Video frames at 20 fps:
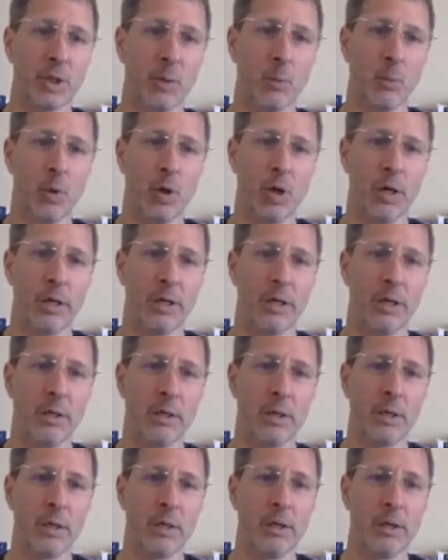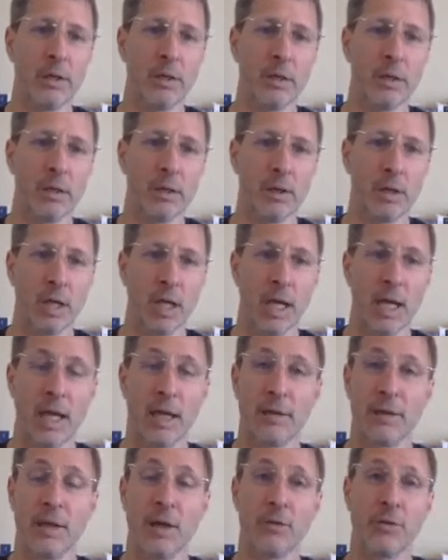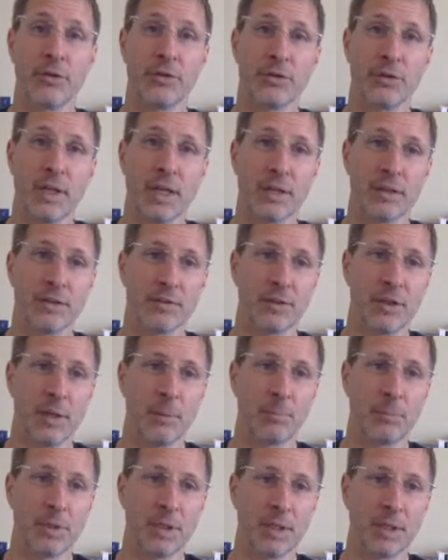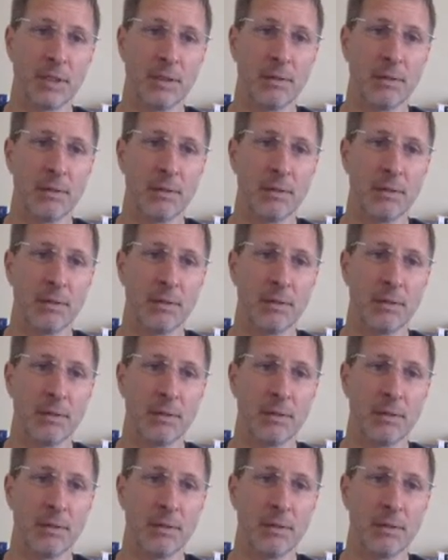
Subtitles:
1, and now the stack is empty.